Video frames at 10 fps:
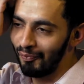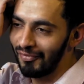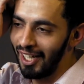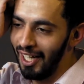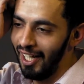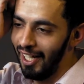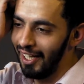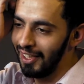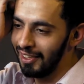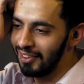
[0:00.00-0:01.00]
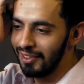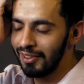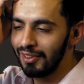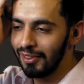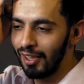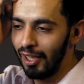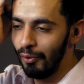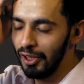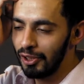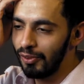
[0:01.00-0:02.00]
And I
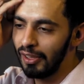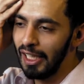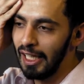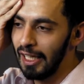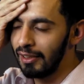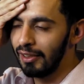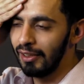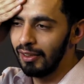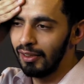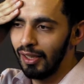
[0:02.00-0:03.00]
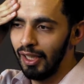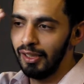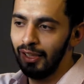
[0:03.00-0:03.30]
went through that, and I